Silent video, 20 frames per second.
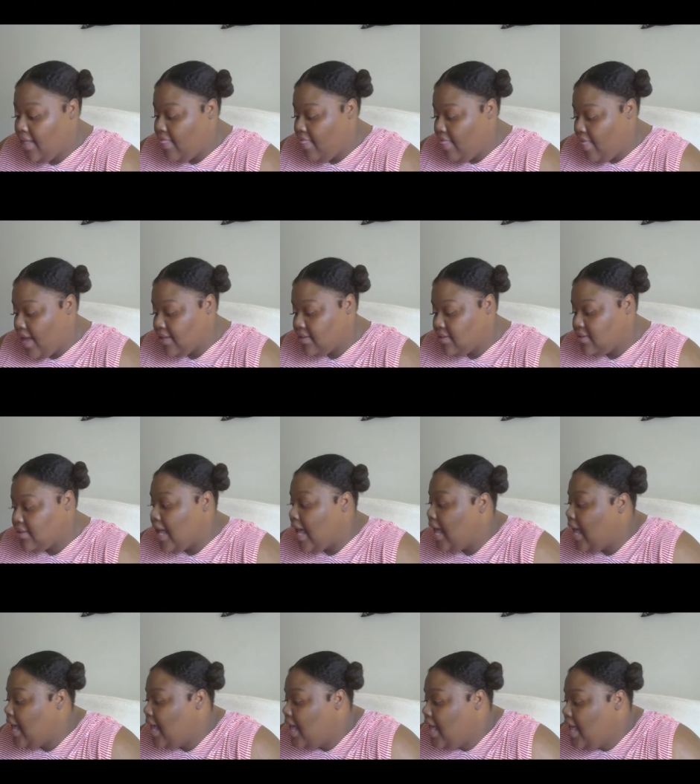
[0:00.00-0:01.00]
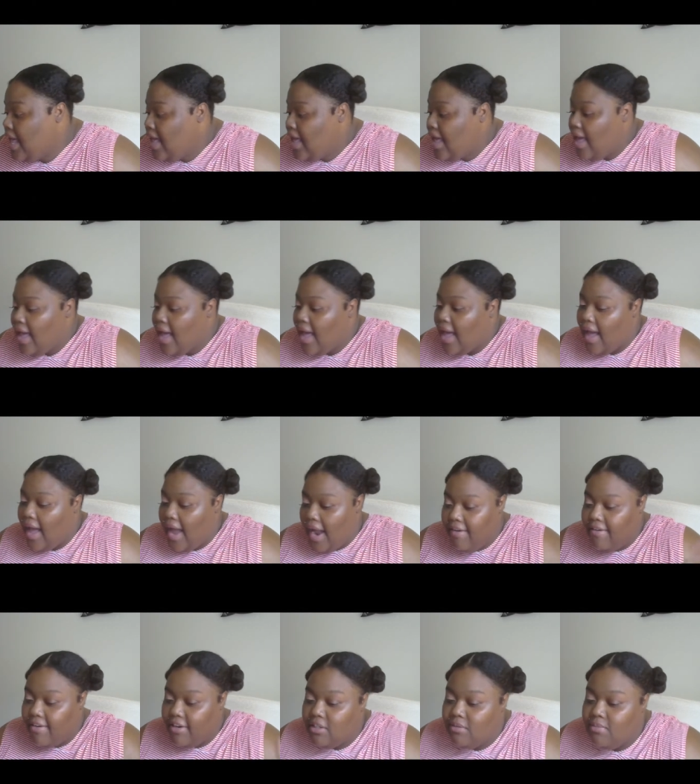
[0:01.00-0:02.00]
That's that
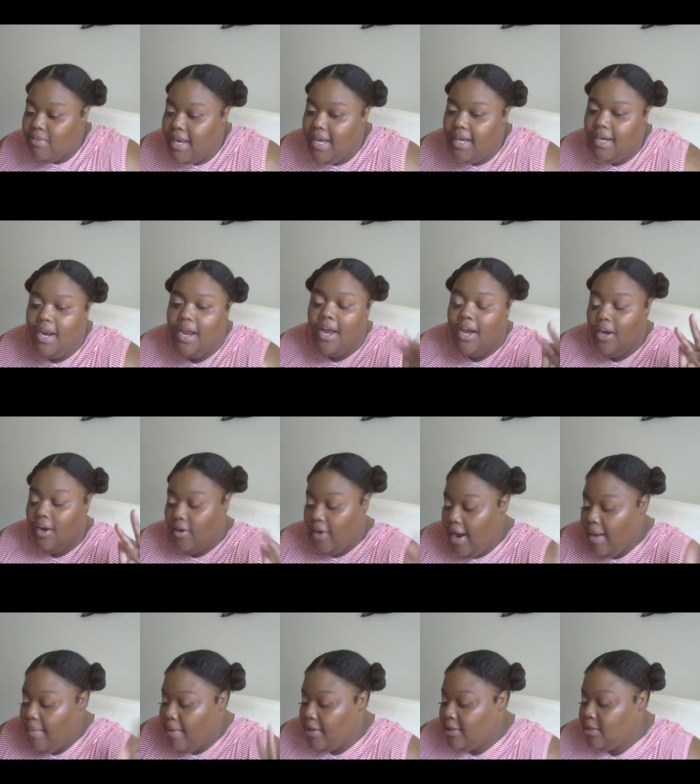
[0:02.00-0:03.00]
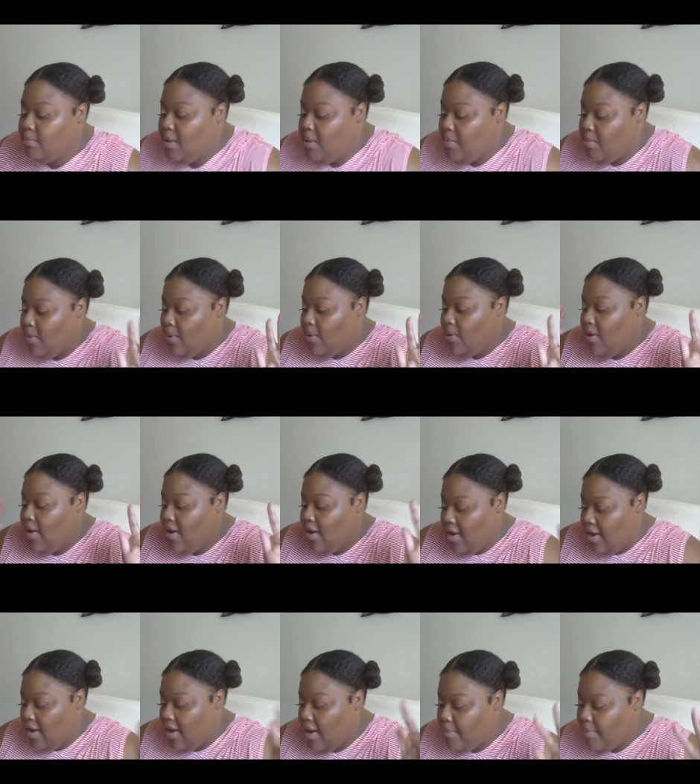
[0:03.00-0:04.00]
Irishman, grandma's people
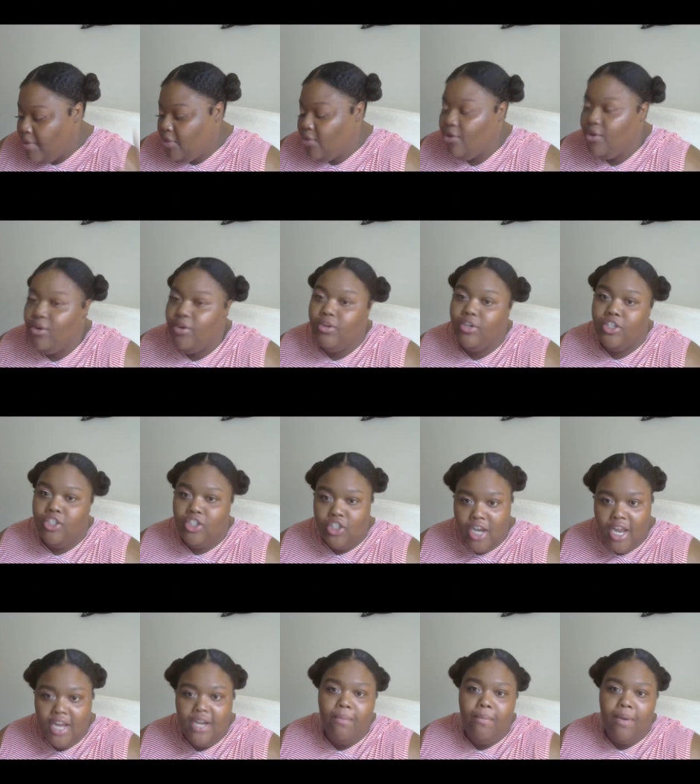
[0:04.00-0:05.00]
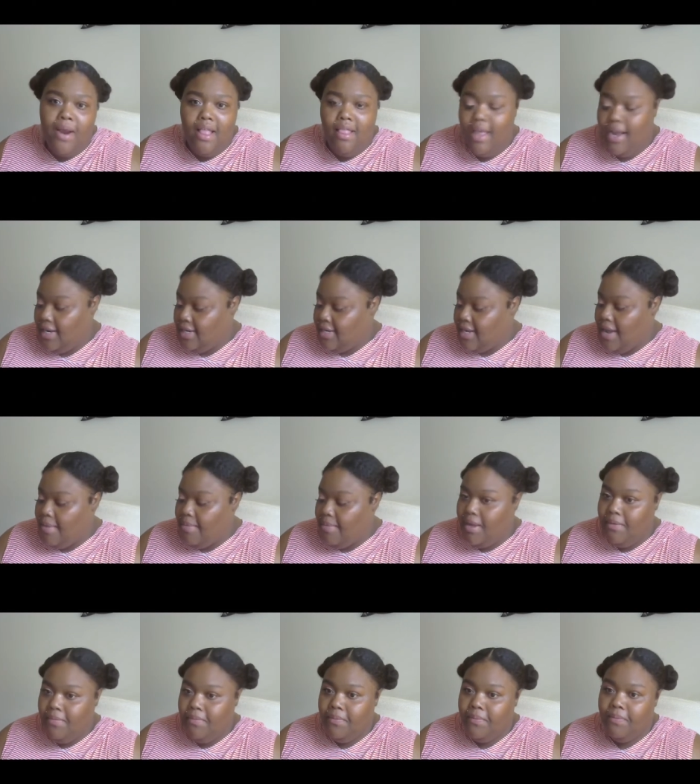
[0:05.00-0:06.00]
coming through, shining bright like a diamond.